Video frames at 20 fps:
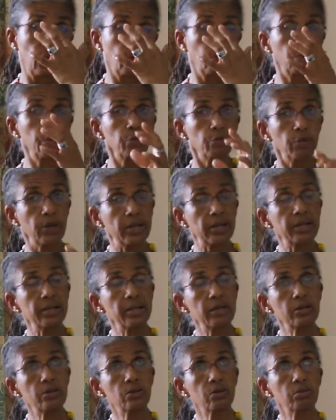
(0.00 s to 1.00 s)
we really
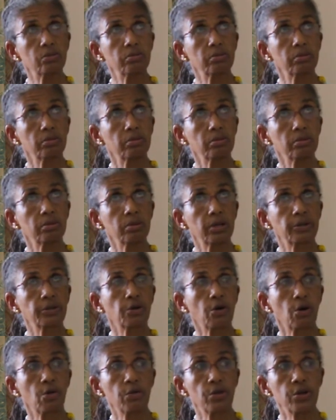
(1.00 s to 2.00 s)
need to
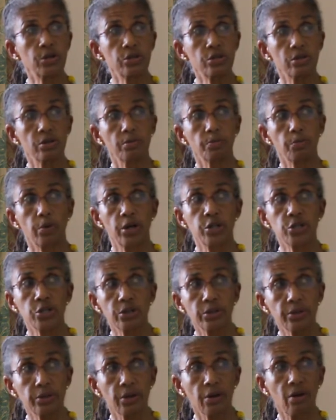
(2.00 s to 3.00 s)
encourage,
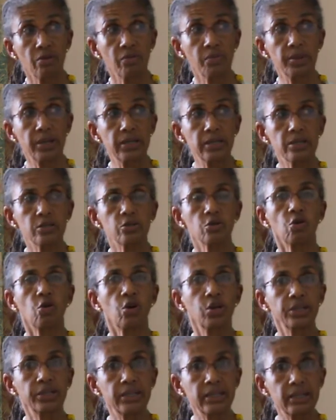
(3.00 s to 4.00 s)
pressure the governments to
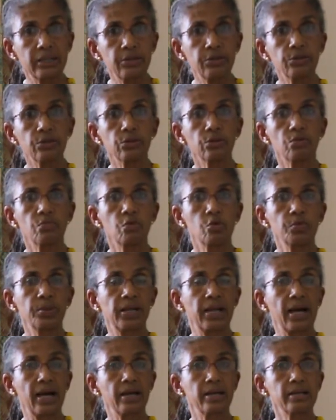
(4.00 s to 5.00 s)
continue to
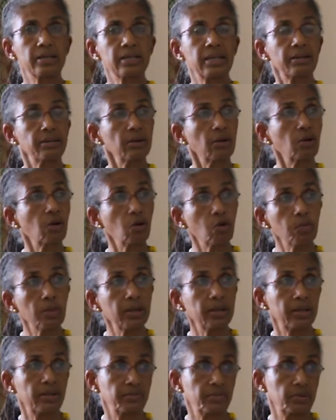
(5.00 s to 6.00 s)
mobilize at the global
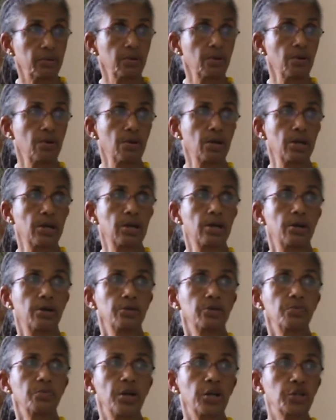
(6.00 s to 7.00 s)
level
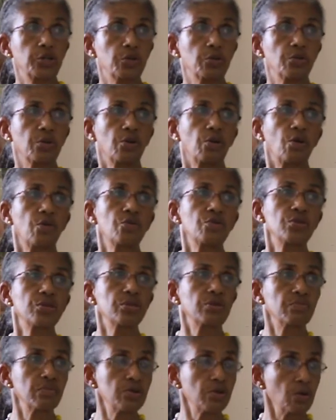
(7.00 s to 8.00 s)
to make sure the countries
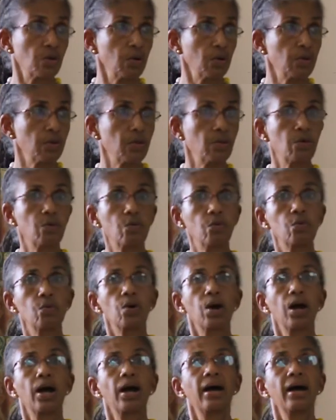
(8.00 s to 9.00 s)
of the North, who
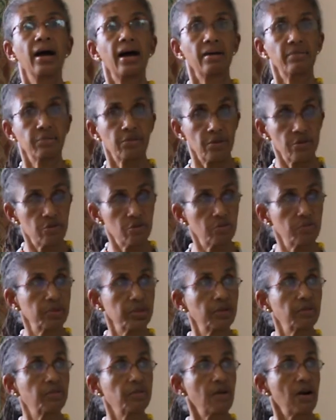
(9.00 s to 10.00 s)
have
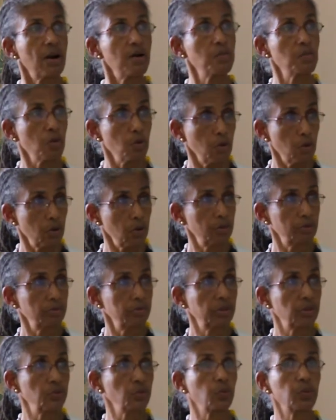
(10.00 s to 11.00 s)
contributed far more
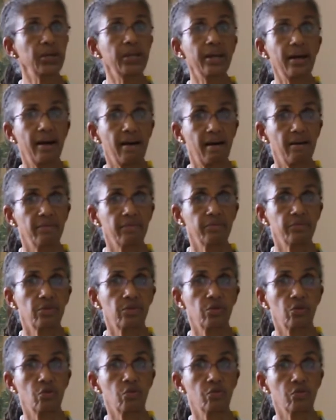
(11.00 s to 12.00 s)
than we have to
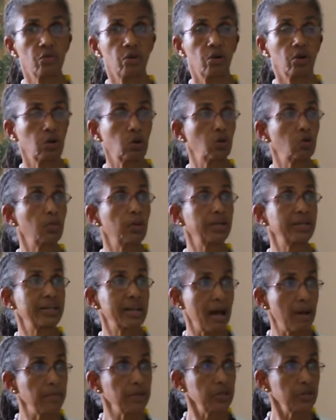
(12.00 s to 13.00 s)
the overall global
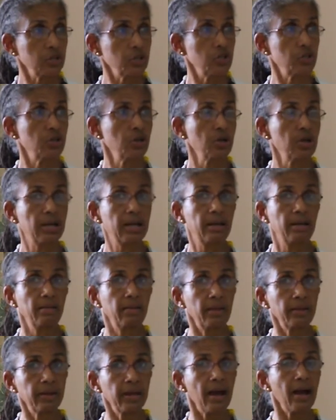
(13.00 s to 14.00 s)
damage,
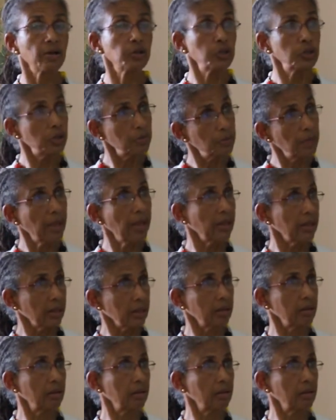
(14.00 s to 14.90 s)
that they actually pay.